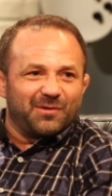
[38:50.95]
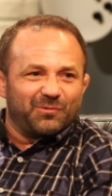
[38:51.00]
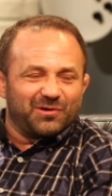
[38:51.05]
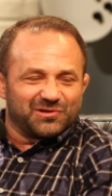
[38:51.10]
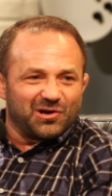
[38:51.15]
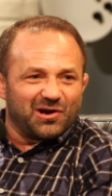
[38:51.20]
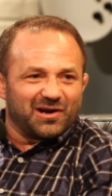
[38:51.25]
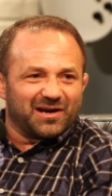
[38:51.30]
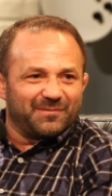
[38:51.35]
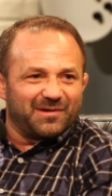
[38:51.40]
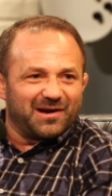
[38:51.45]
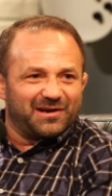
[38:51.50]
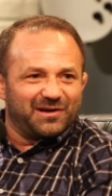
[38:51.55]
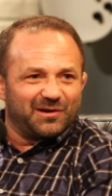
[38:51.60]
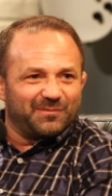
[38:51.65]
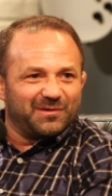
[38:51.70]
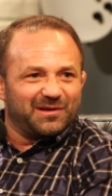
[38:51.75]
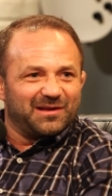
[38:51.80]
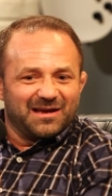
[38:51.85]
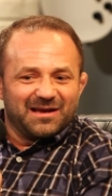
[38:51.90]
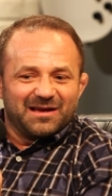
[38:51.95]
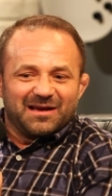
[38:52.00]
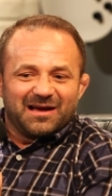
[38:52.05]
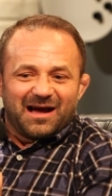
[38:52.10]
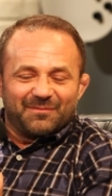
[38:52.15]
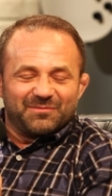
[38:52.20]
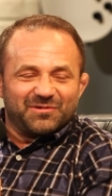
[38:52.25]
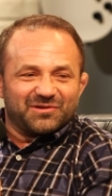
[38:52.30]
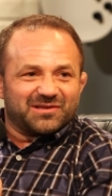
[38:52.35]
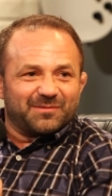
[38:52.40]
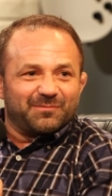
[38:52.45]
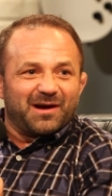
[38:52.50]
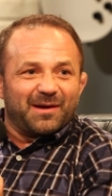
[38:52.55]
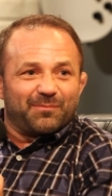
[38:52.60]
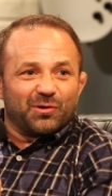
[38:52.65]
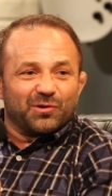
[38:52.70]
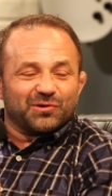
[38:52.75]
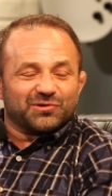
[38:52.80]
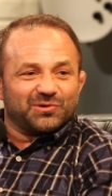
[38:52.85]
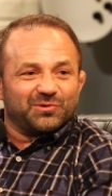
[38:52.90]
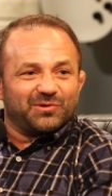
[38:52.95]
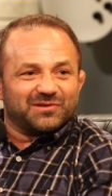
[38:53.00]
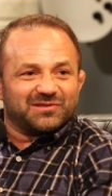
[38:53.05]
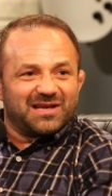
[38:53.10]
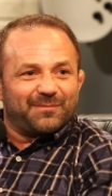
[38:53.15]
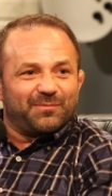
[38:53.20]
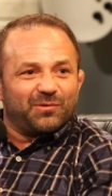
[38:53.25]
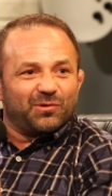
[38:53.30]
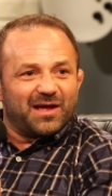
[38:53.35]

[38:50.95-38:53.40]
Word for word: we're talking about here, but I'm just giving my personal example.